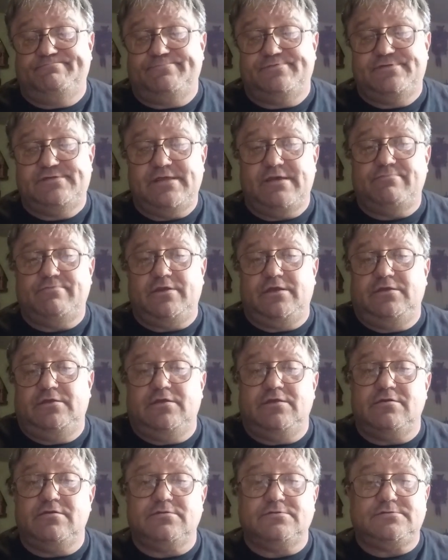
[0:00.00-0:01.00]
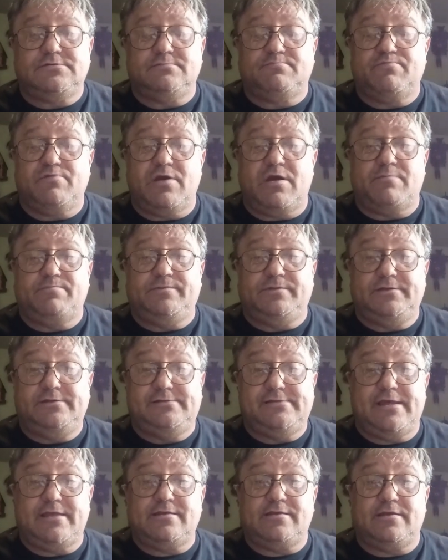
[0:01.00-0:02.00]
70 years if properly
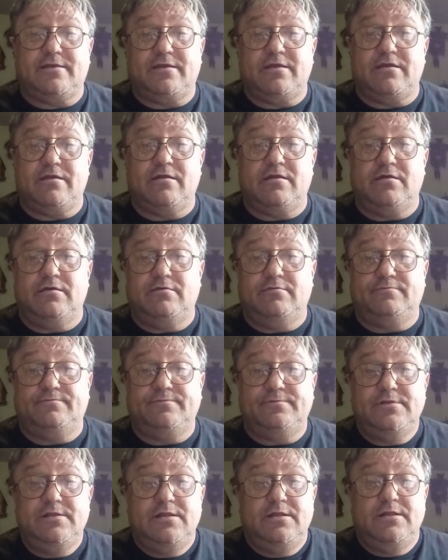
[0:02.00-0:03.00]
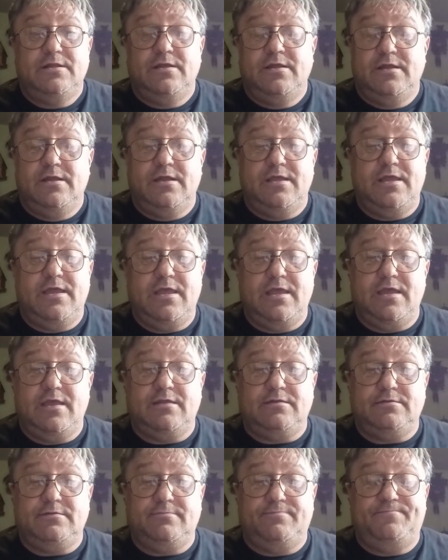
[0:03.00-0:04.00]
taken care of.
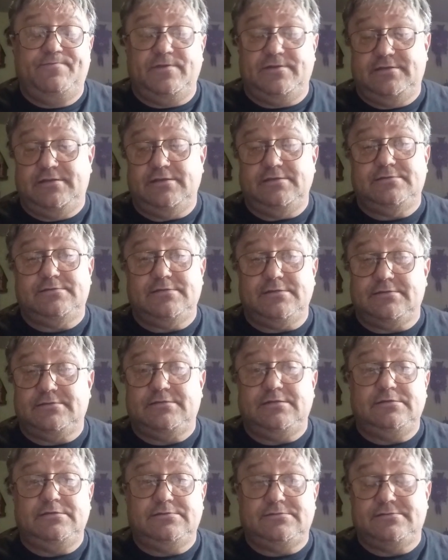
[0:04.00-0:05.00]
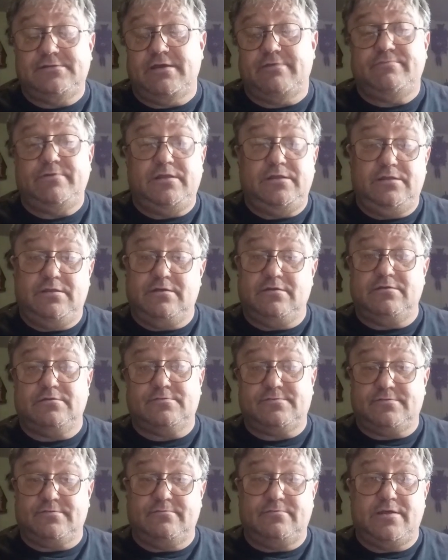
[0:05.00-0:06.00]
And 50, 60, 70
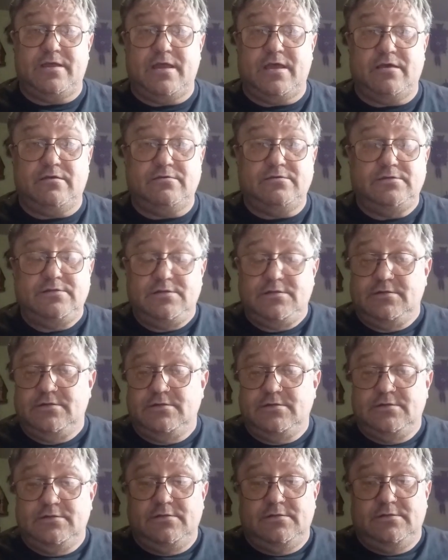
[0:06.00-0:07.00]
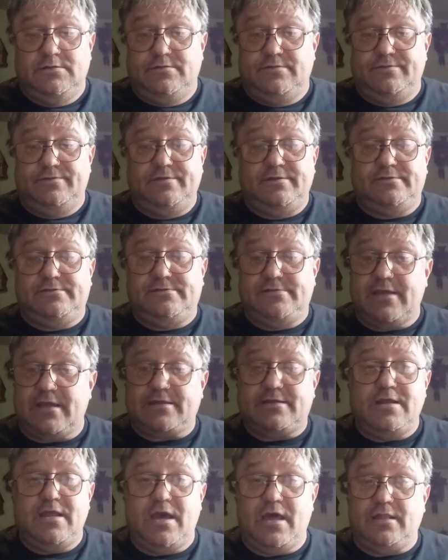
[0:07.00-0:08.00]
years from now, the
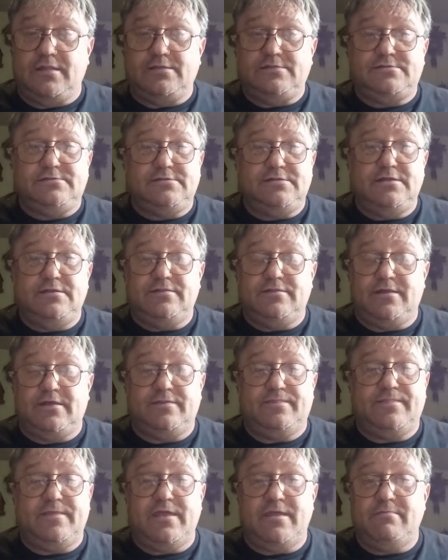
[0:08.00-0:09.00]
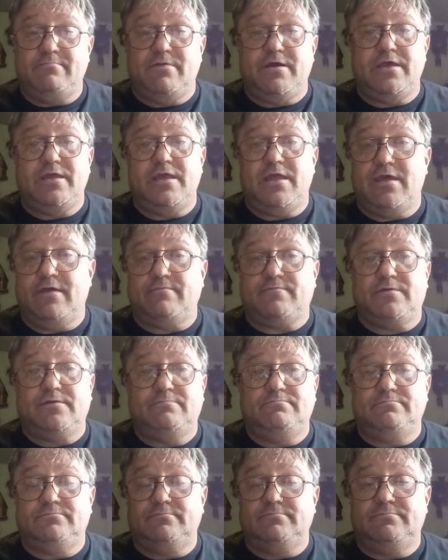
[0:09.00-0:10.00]
technology that they might have
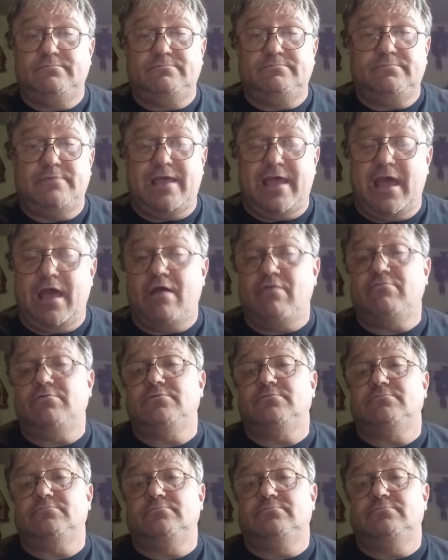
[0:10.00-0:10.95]
out,